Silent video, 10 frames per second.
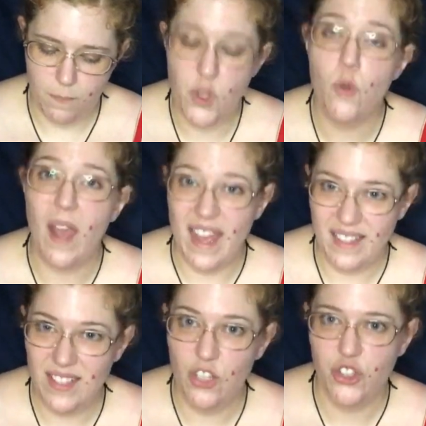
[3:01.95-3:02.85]

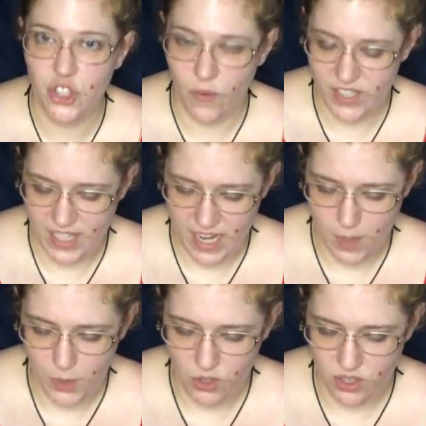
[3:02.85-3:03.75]
U.S. Service
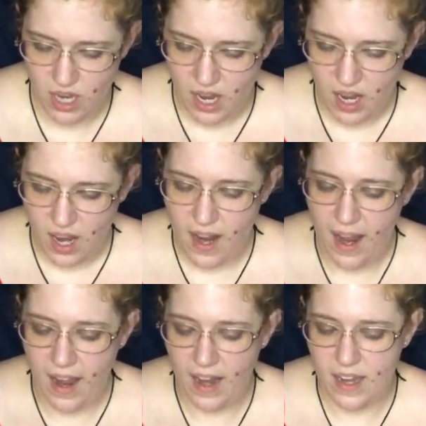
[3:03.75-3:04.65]
Animals,
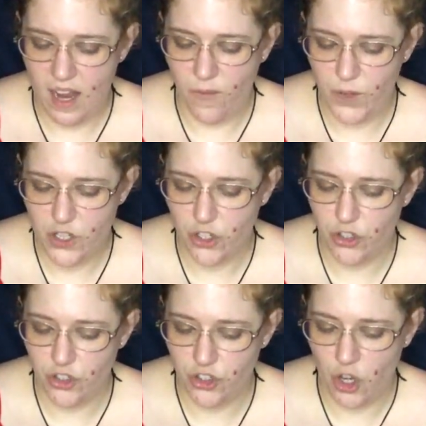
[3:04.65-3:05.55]
and
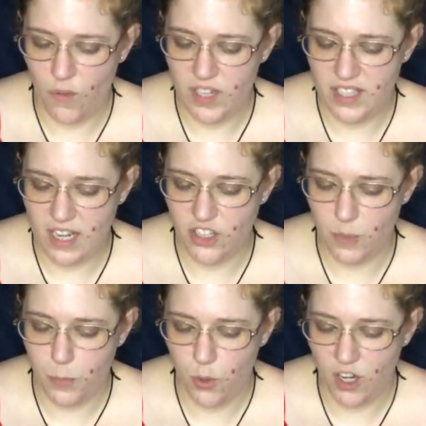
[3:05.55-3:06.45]
official service and
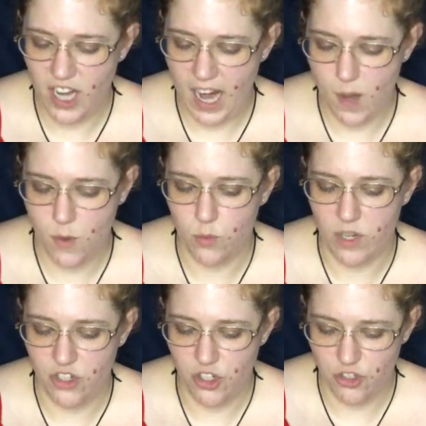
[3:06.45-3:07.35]
support animal
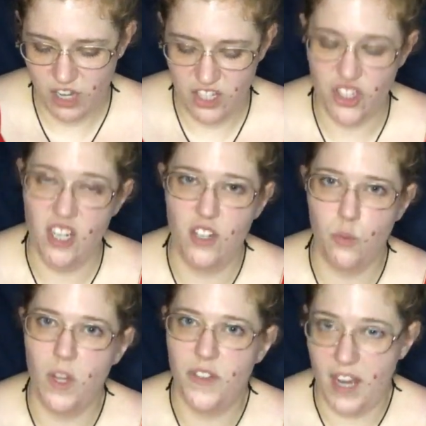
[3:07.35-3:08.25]
registration
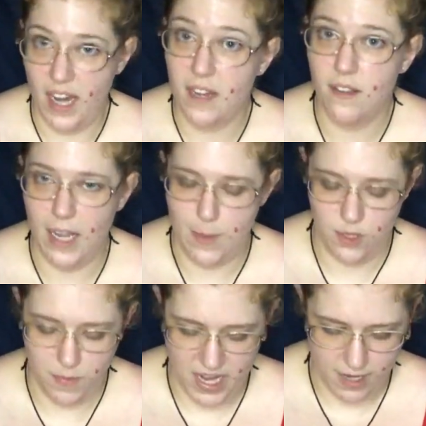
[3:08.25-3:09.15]
is what they
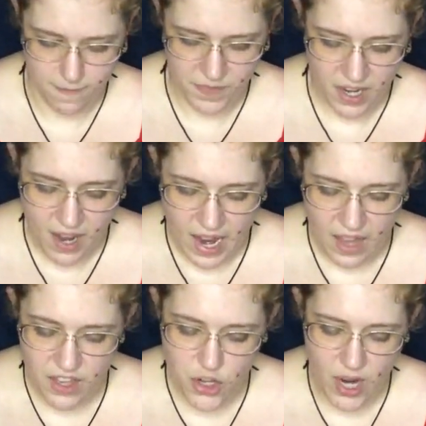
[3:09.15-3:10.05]
claim to be.
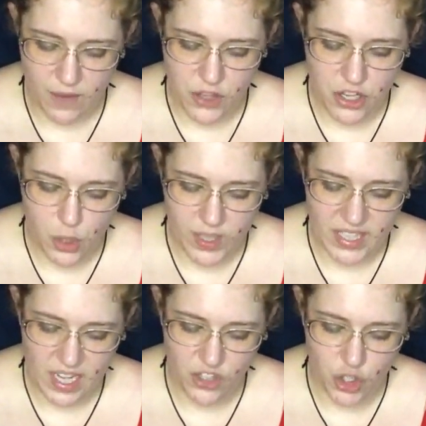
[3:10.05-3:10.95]
And then you have the
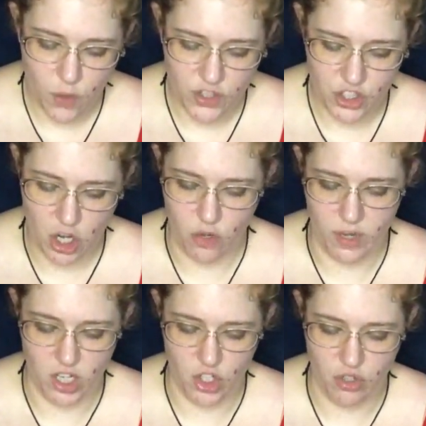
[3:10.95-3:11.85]
USA Service Dog
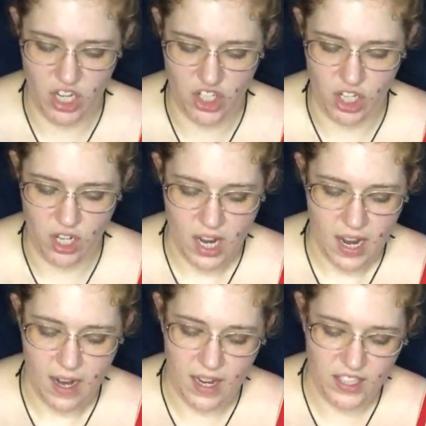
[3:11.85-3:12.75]
Registration,
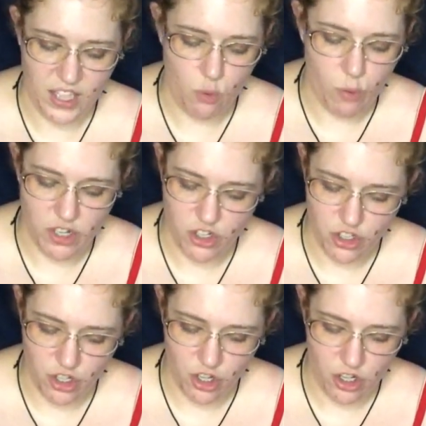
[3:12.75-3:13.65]
and they say
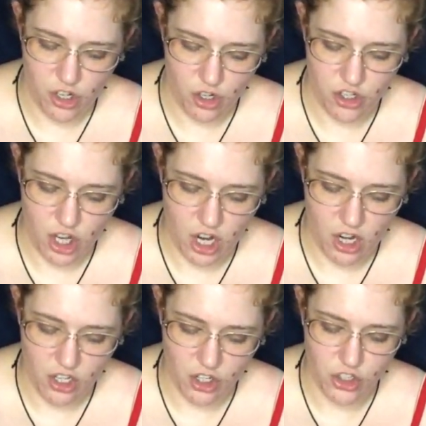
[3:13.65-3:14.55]
register
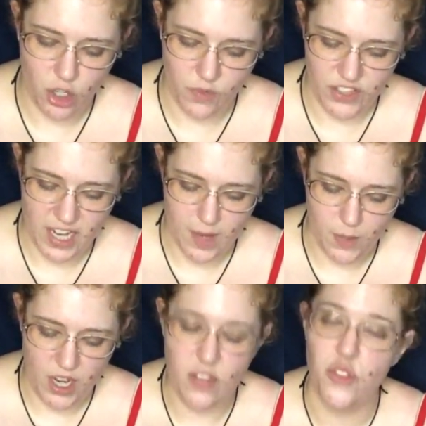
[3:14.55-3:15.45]
your service
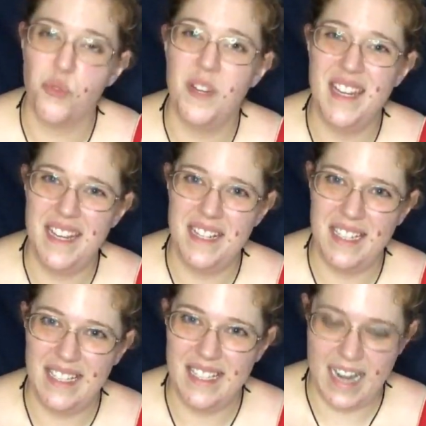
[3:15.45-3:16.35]
animal in 3
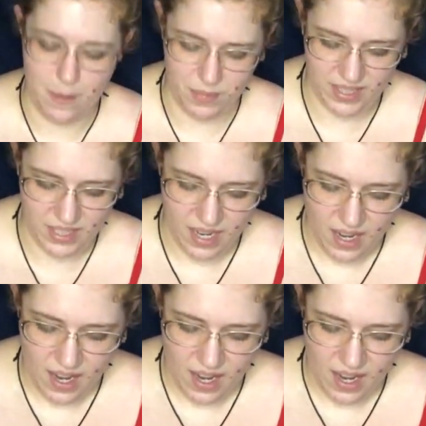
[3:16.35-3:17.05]
easy steps.